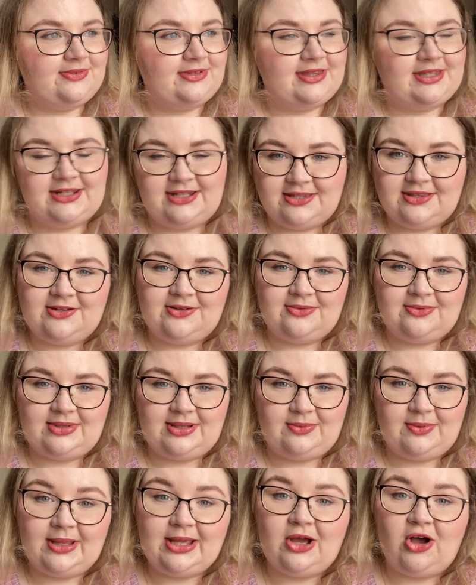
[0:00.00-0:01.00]
with another wee
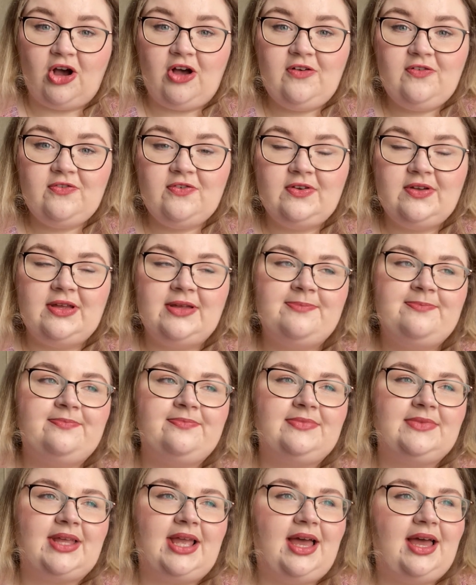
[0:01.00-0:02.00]
week off.
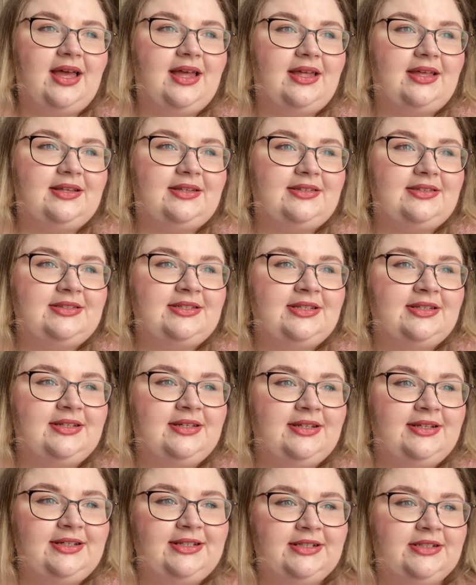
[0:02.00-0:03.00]
And
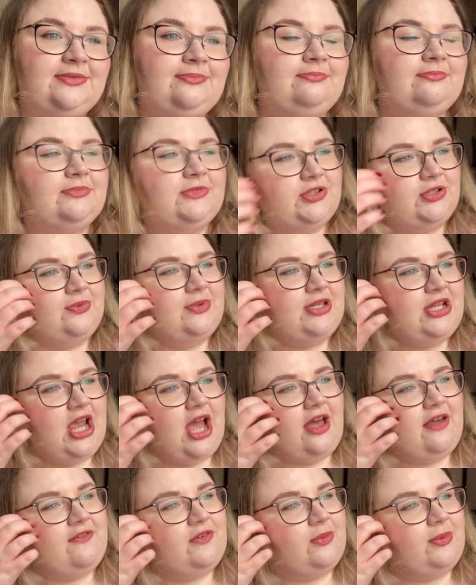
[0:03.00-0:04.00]
you know when you
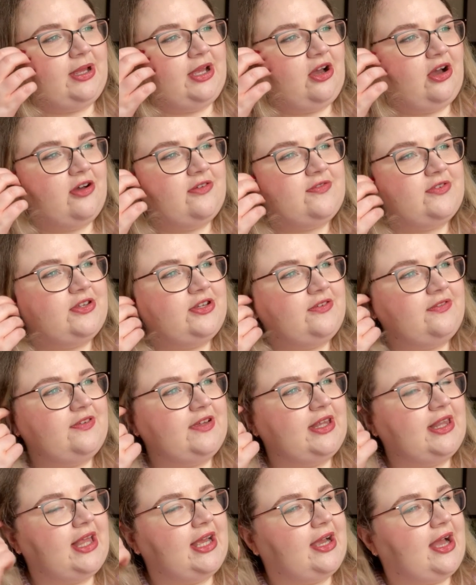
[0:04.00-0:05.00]
have a week off and you
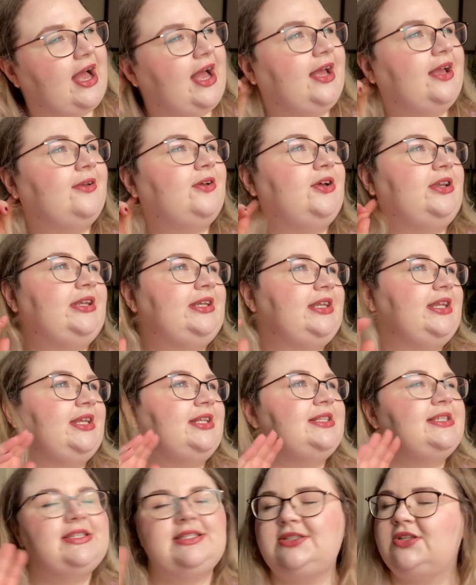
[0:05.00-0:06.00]
feel like I'm gonna
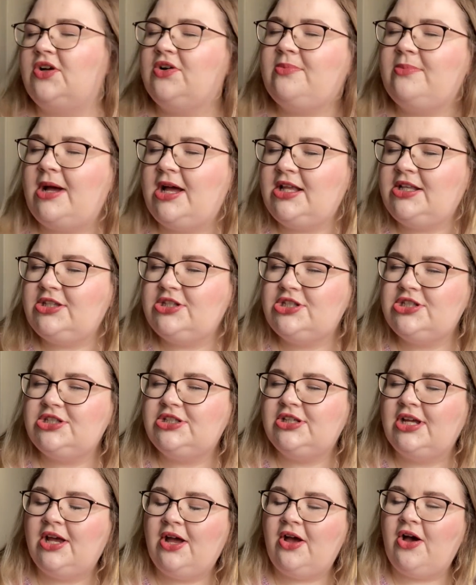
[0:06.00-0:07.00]
knit so
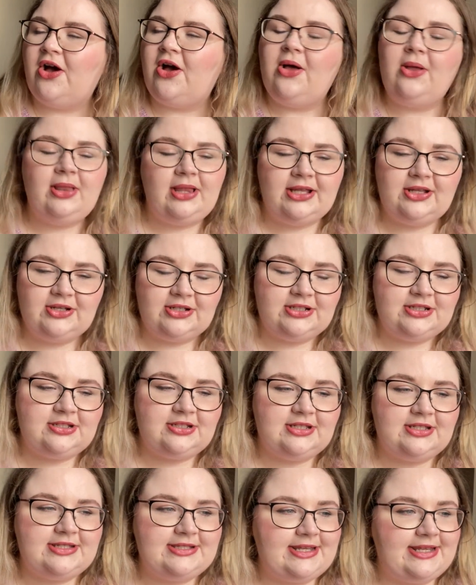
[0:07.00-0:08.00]
much, all I'm gonna do
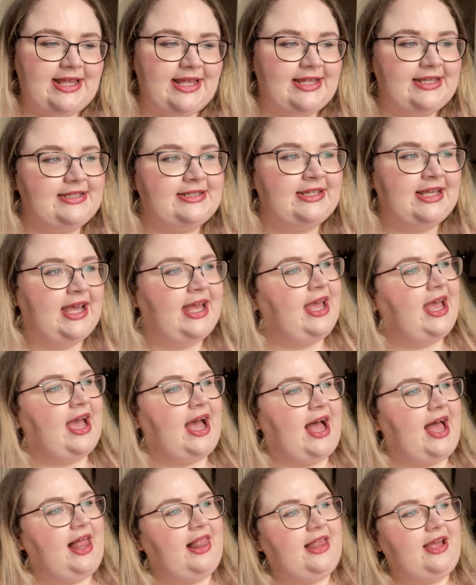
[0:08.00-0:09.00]
is knit,
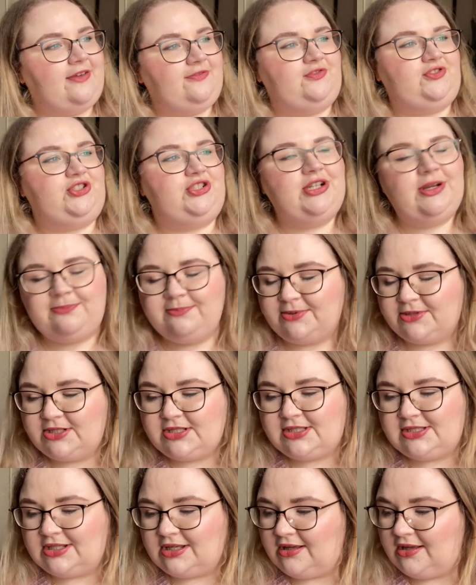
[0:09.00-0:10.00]
I'll have
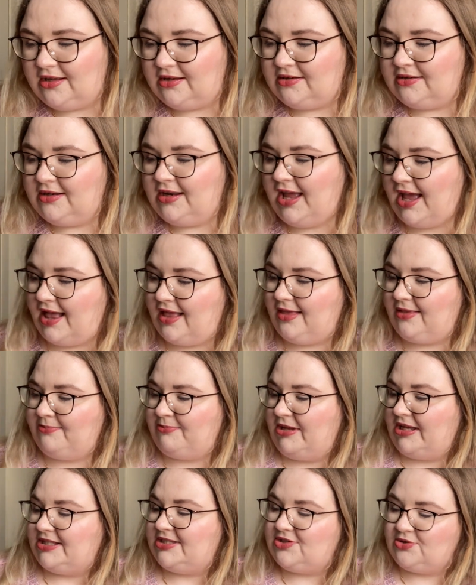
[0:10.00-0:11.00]
jumpers done, I'll
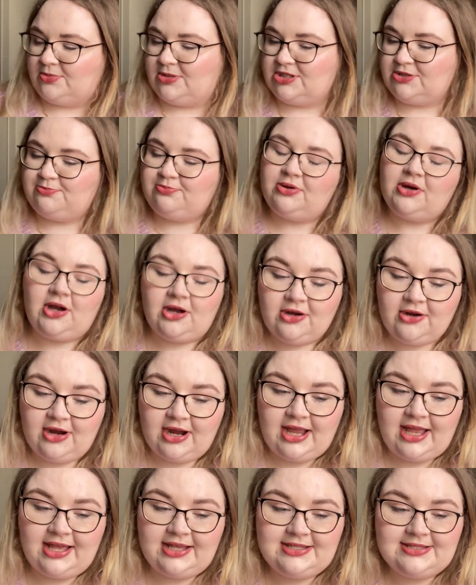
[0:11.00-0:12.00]
make so much
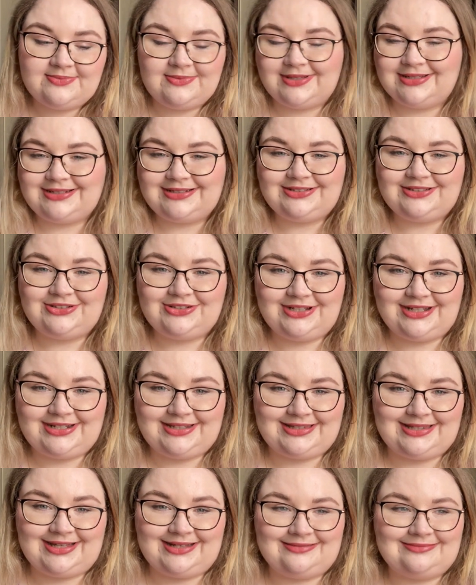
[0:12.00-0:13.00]
progress. Well I didn't do any
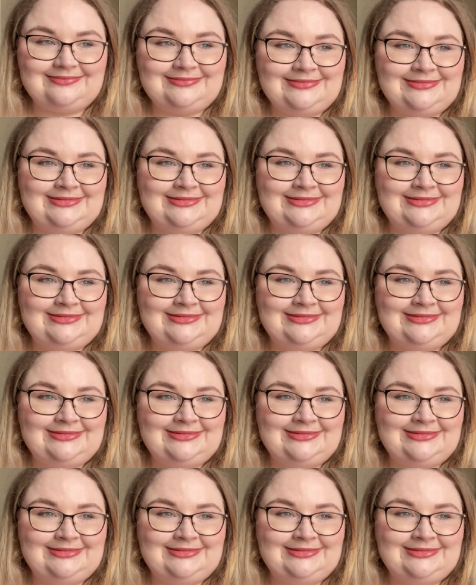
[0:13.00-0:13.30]
of that.